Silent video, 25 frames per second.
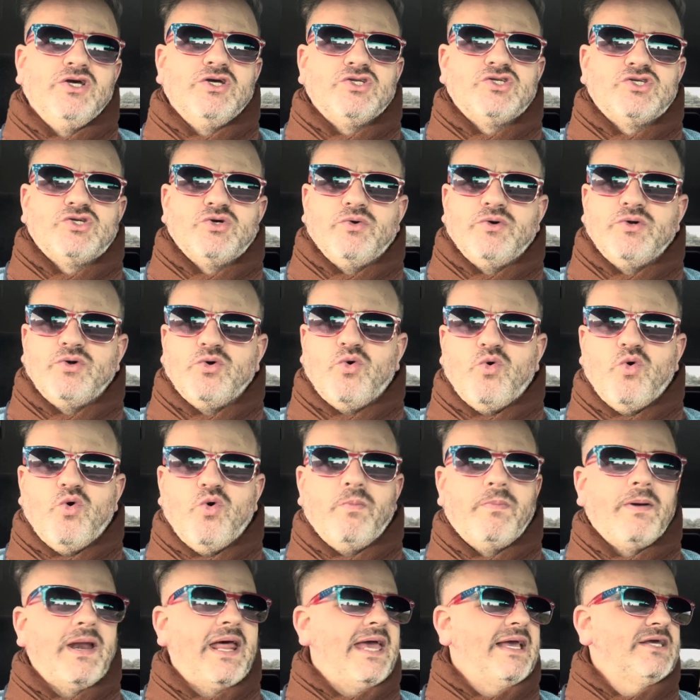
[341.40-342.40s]
to an All
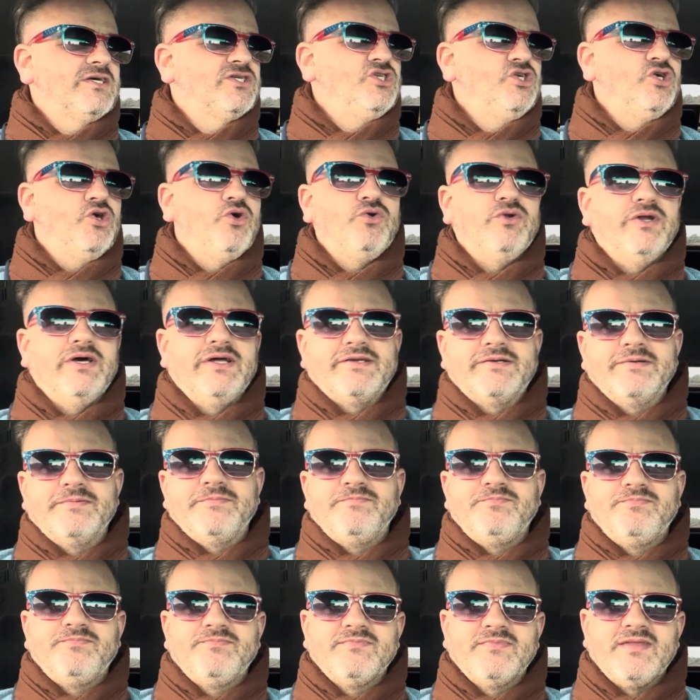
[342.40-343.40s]
Blacks unit.
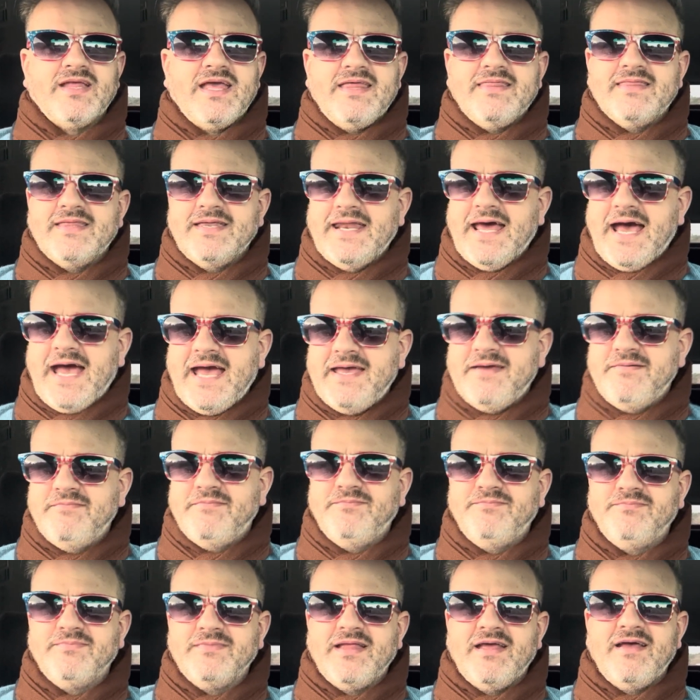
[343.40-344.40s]
The name,
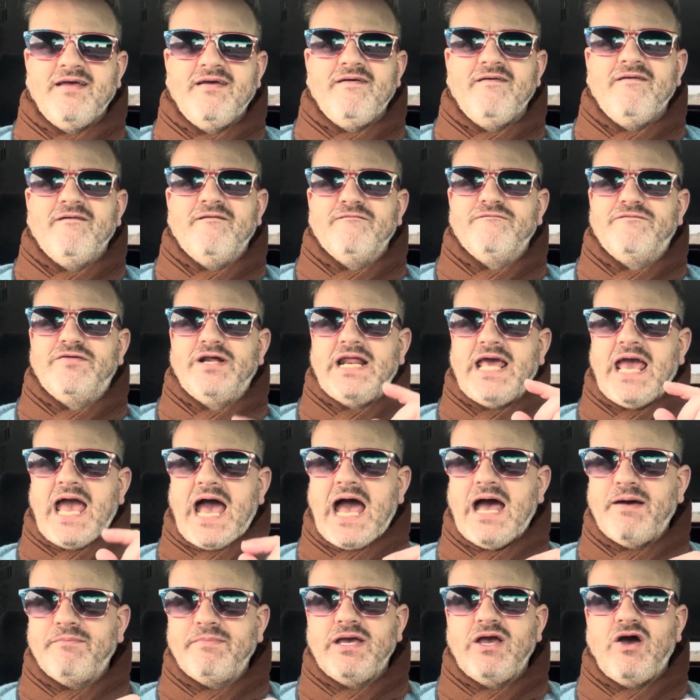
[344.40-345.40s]

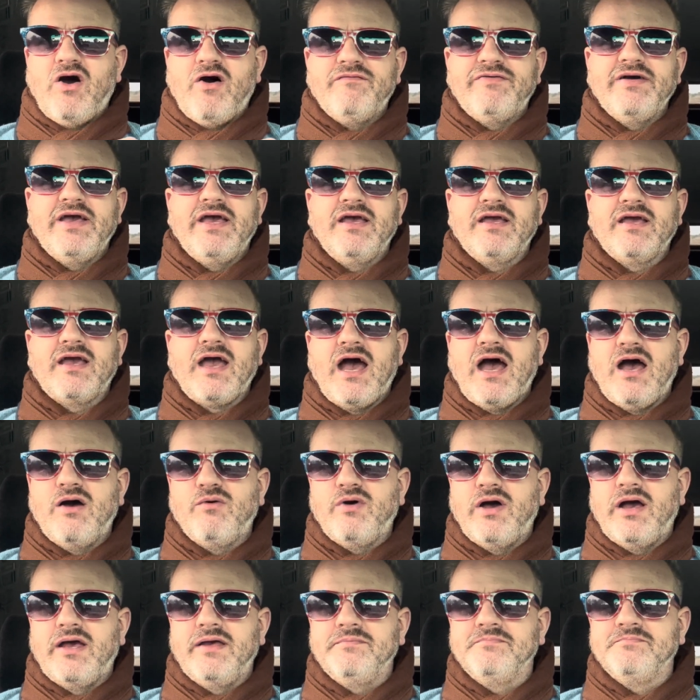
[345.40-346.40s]
Viliame
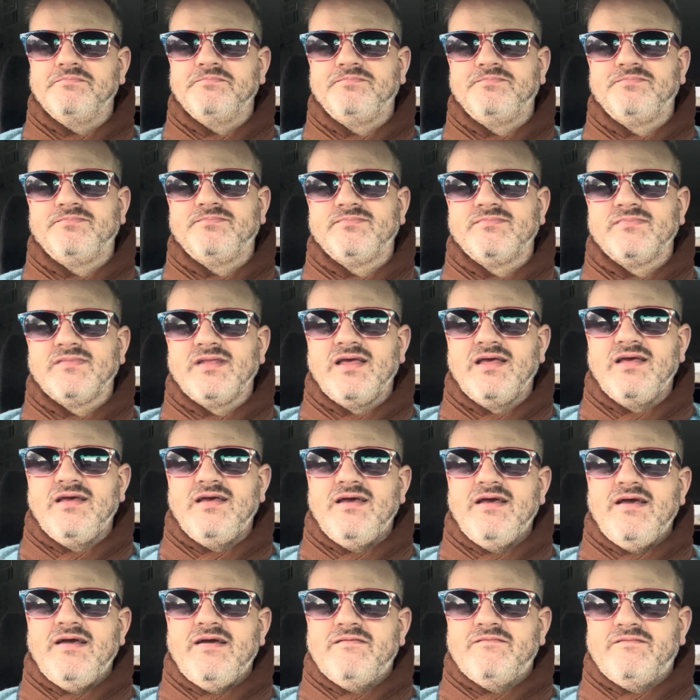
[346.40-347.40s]
Ofahengaway.
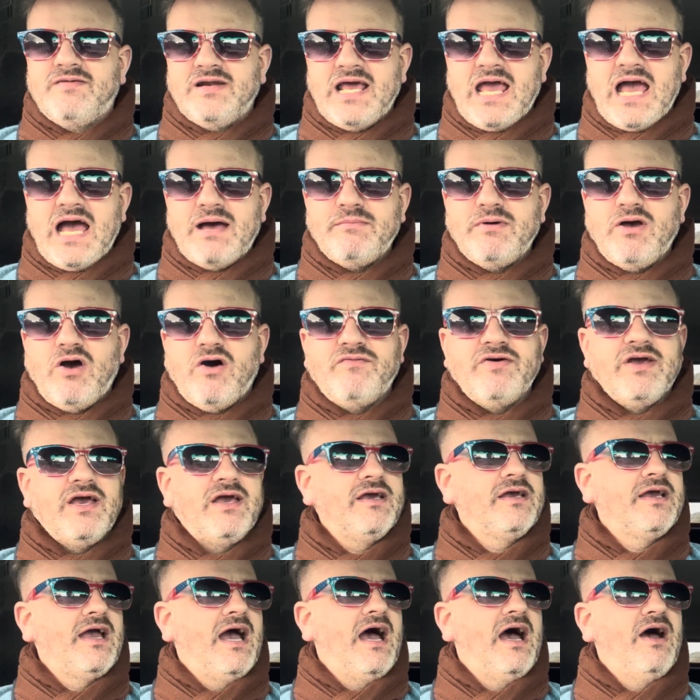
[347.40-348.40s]
Viliame
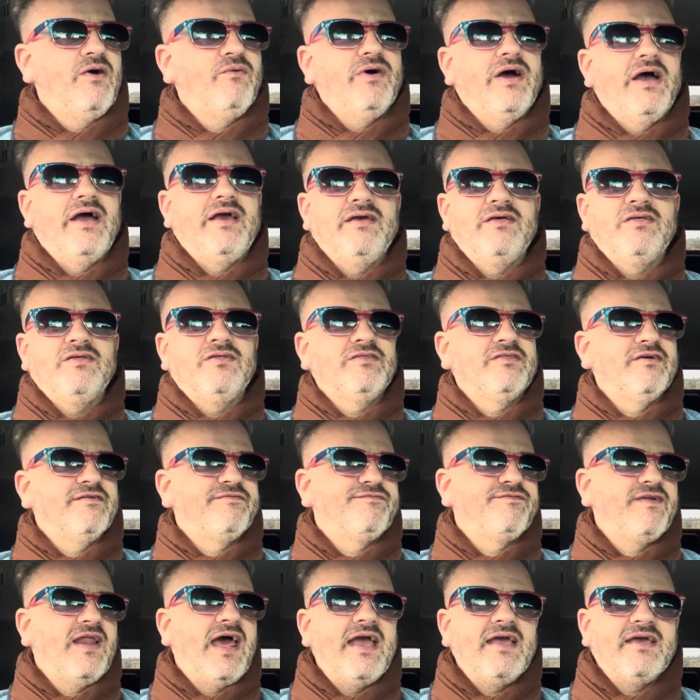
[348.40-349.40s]
Ofahengaway, the
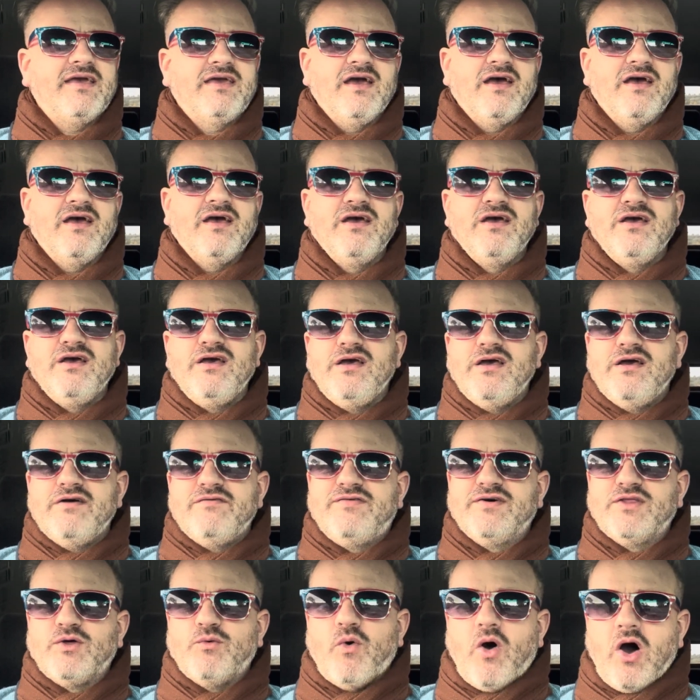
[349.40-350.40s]
flanker
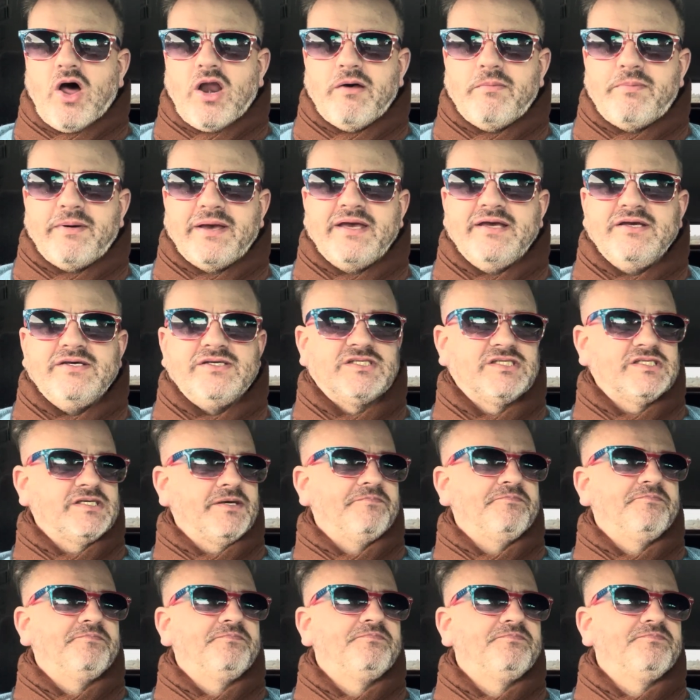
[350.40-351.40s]
for the Wallabies,
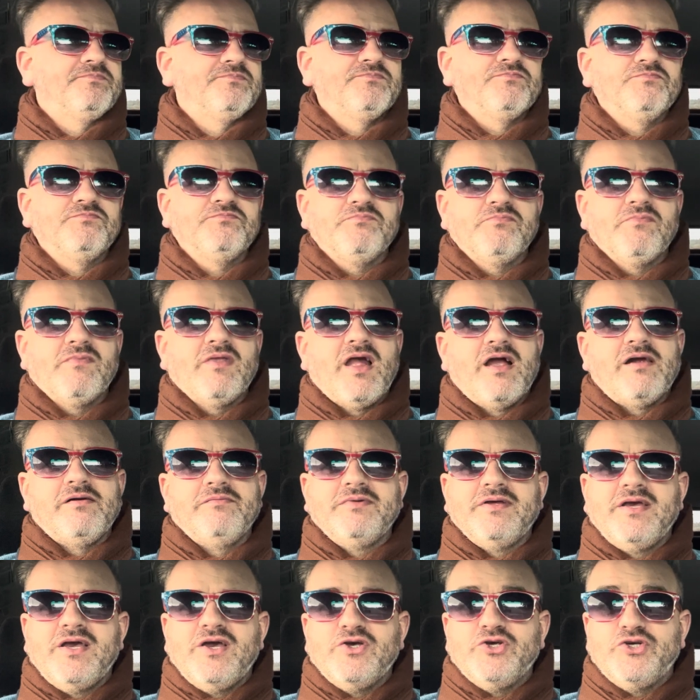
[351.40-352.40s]

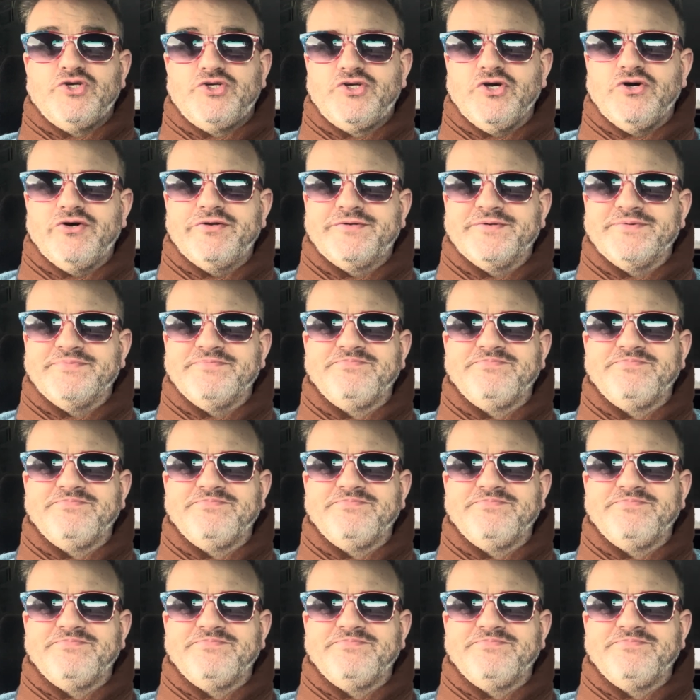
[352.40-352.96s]
should